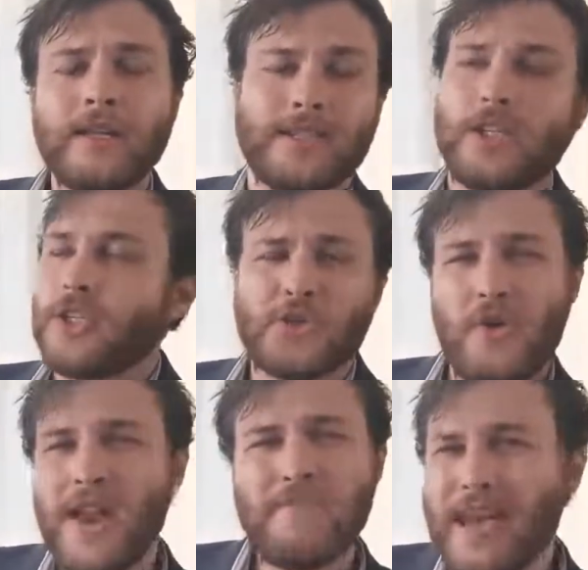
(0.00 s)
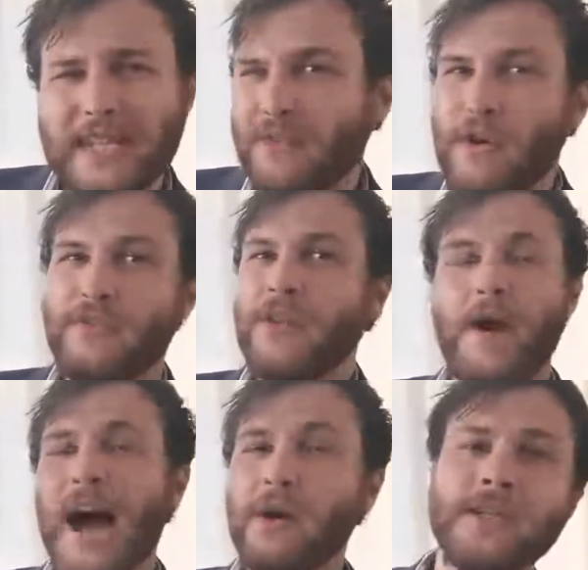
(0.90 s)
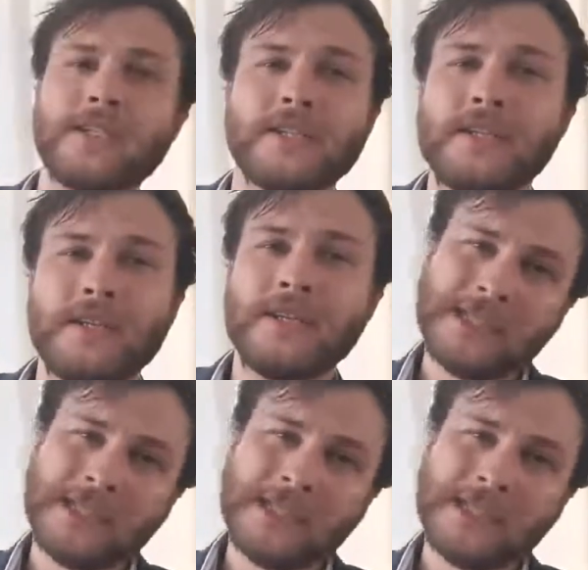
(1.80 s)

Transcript: is to stream this for a few hours,